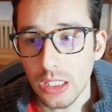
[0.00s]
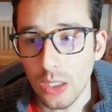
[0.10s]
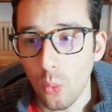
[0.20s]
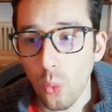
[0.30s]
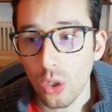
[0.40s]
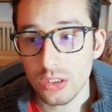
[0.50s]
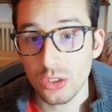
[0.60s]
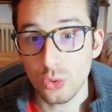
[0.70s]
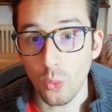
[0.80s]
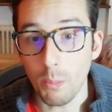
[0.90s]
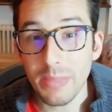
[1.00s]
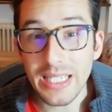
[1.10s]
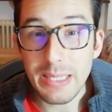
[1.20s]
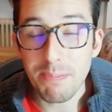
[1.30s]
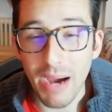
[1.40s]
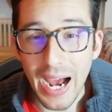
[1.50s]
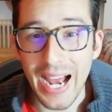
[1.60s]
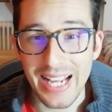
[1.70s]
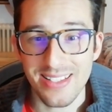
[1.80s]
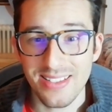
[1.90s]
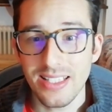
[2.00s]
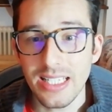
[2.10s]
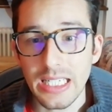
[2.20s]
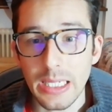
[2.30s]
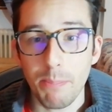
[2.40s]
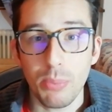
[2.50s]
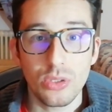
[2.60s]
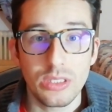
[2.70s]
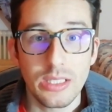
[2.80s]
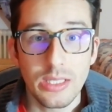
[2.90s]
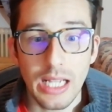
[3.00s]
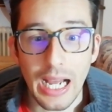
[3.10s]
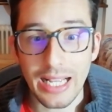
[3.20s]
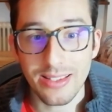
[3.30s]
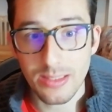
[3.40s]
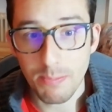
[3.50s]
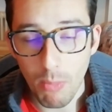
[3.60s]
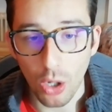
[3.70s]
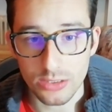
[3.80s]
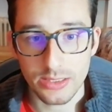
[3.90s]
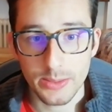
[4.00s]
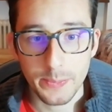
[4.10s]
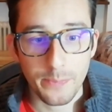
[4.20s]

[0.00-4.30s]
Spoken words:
was to minimize the input at most,